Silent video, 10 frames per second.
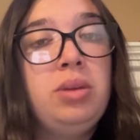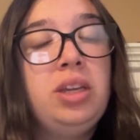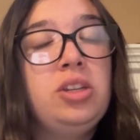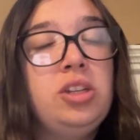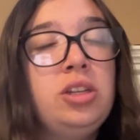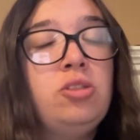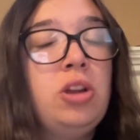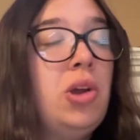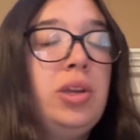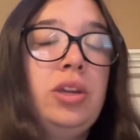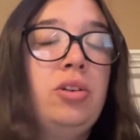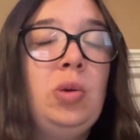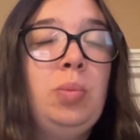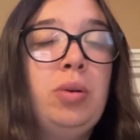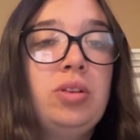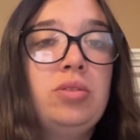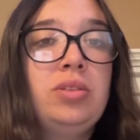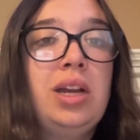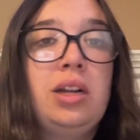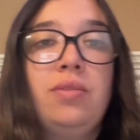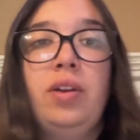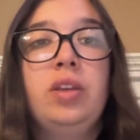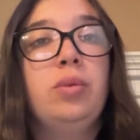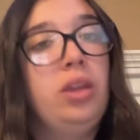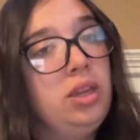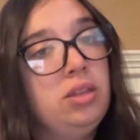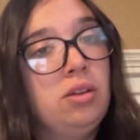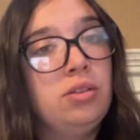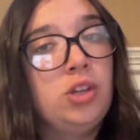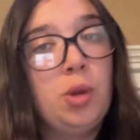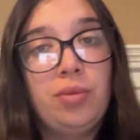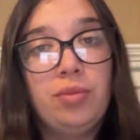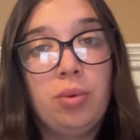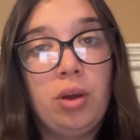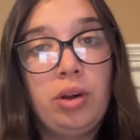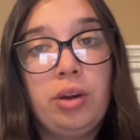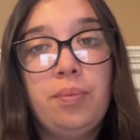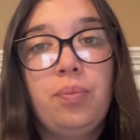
because she is drowning in her own personal sacrifice while he is on top of the water.